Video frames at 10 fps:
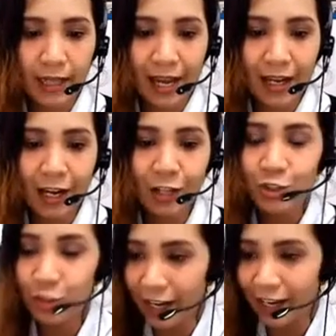in that
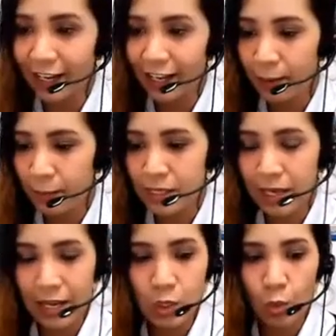country
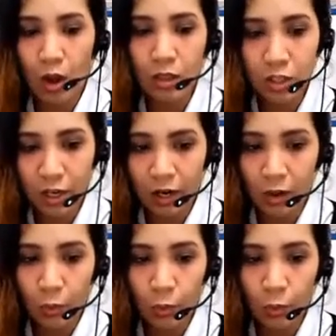besides water?